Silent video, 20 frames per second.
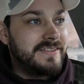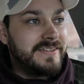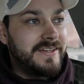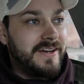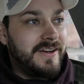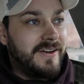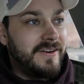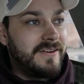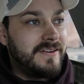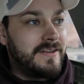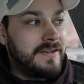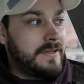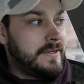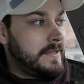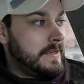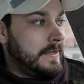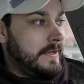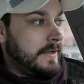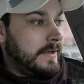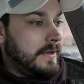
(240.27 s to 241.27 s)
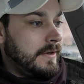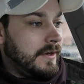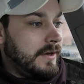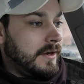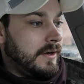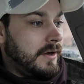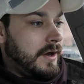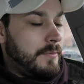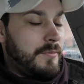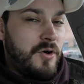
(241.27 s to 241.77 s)
So
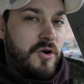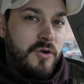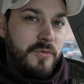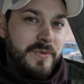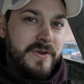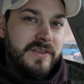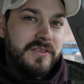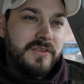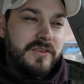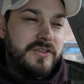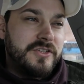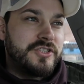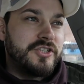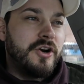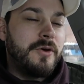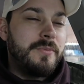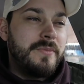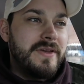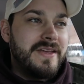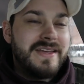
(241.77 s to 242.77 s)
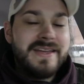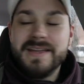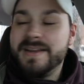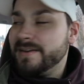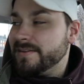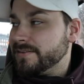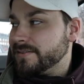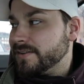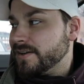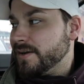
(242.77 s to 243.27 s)
I'm hoping to drop
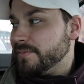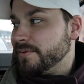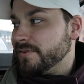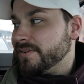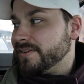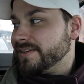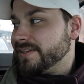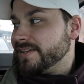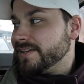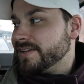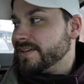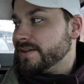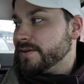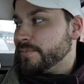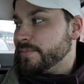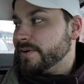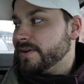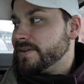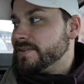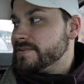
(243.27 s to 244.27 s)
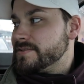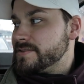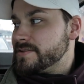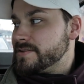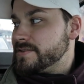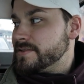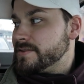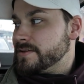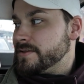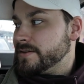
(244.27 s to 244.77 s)
in a couple of IKEA
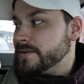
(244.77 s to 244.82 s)
puns.